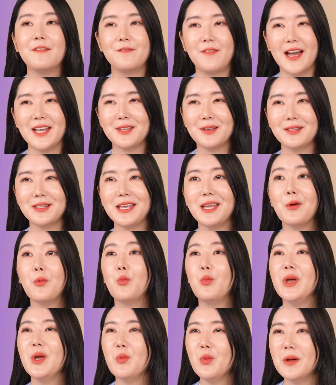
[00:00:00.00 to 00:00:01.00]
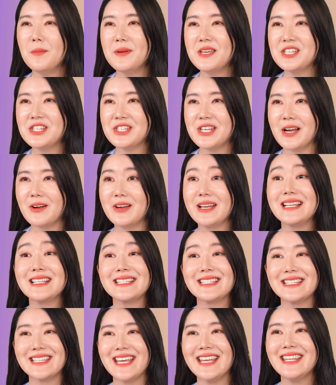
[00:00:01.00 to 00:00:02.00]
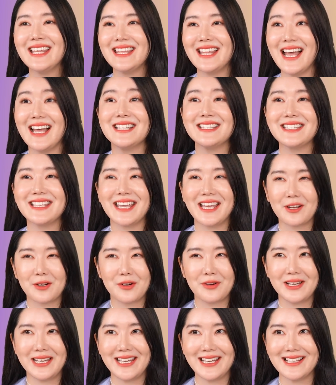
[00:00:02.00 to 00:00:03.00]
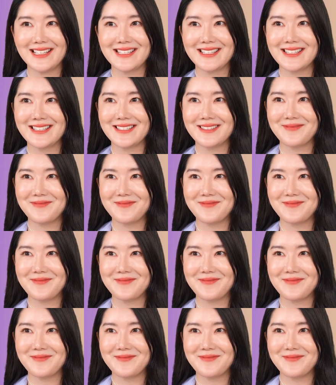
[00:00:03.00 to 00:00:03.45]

Finally, we will be sharing skin-enhancing ingredients,